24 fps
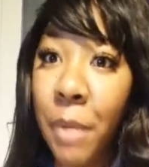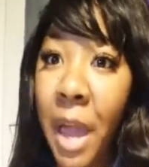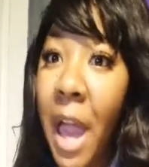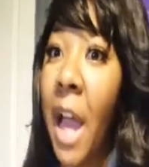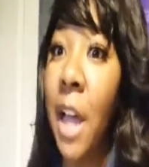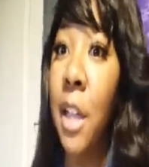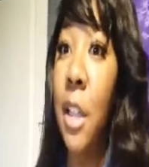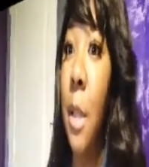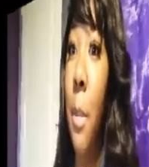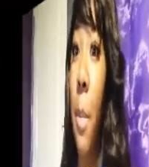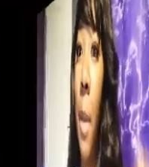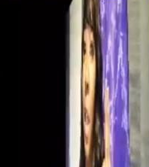
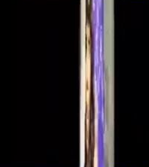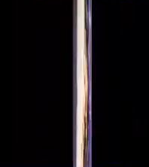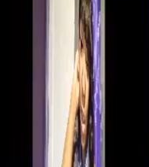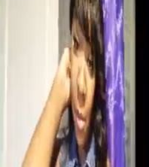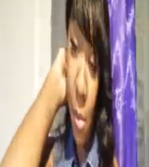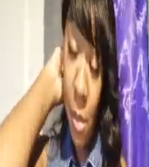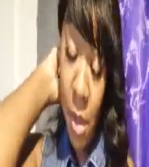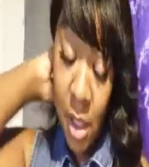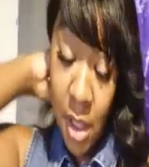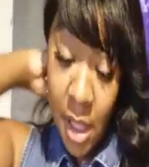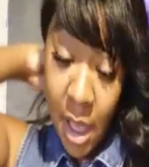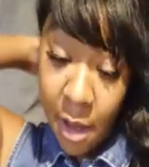So that was
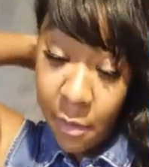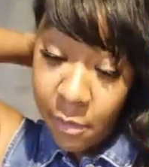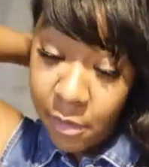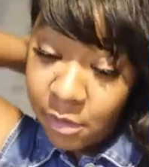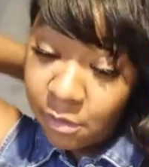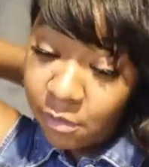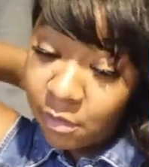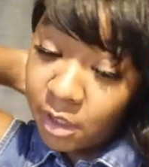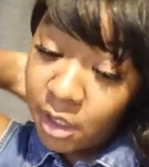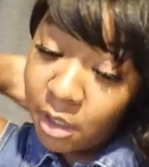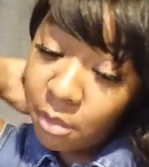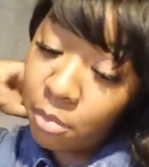something that
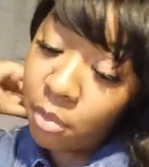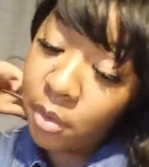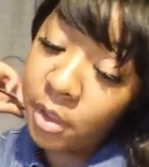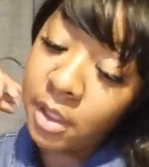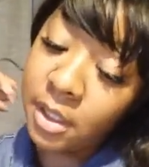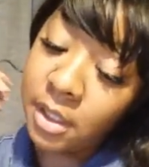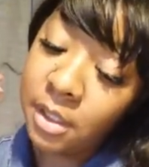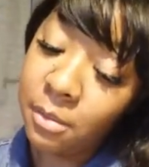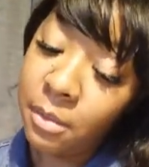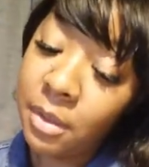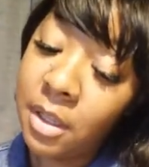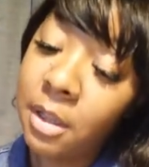was really
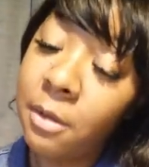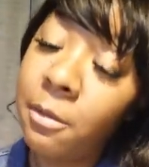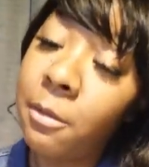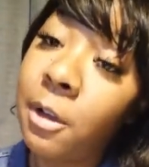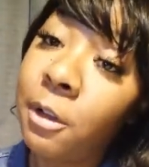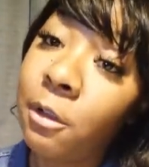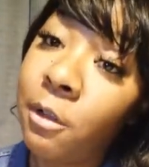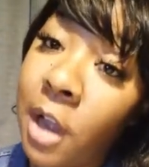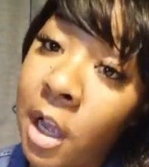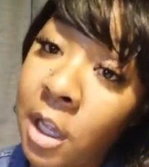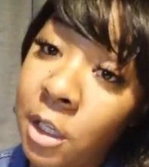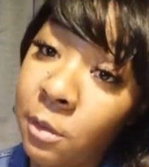important to me
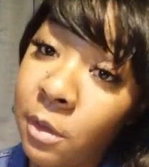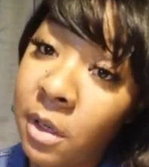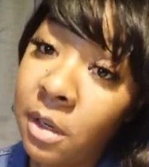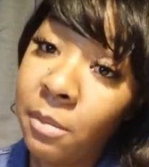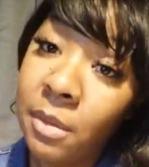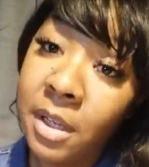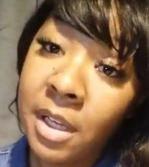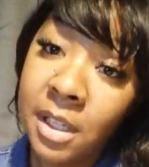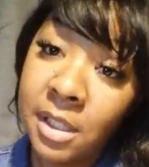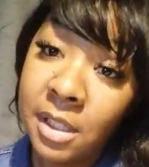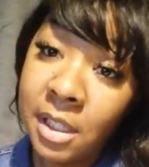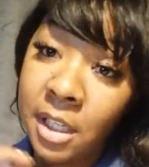of
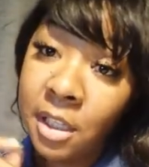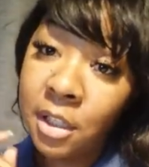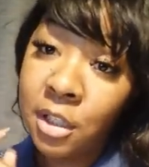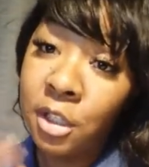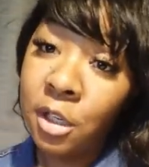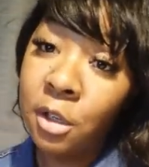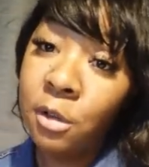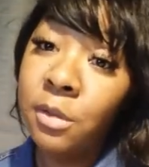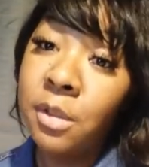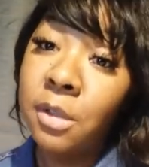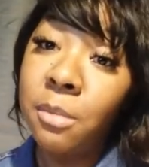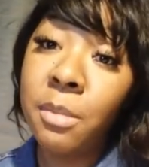graduating, because it
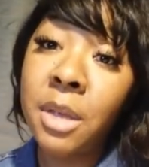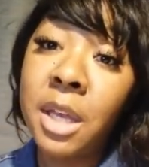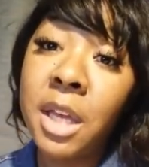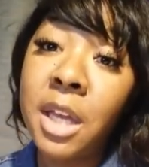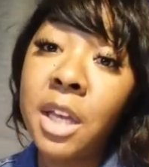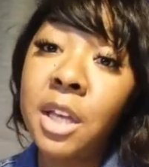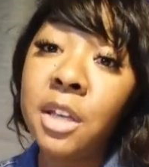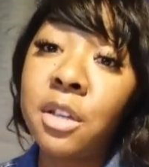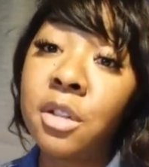showed to me,